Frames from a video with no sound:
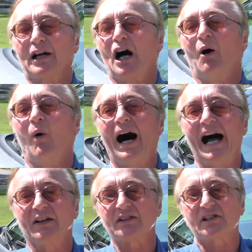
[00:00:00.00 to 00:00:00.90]
going
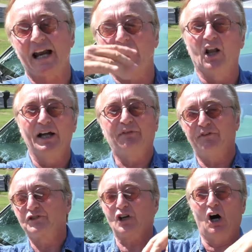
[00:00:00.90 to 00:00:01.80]
wild. It's got a life of
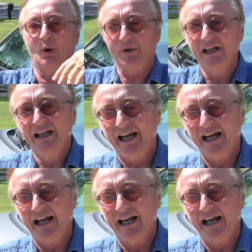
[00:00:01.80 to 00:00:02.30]
its own